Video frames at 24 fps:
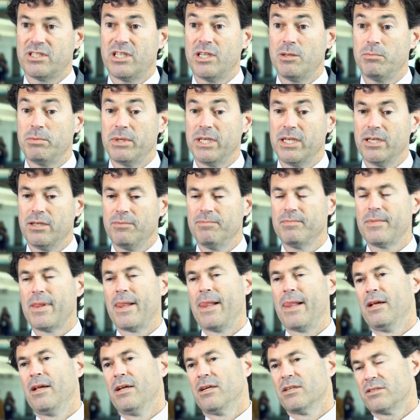TB,
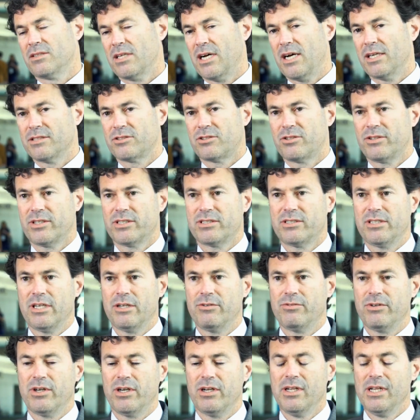zoster,
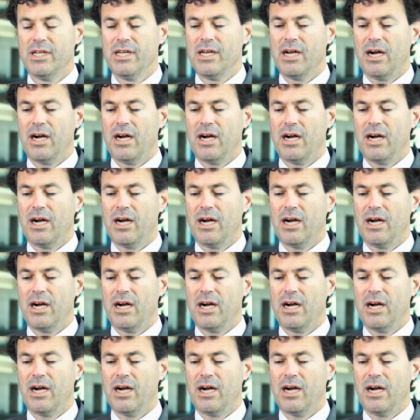etc.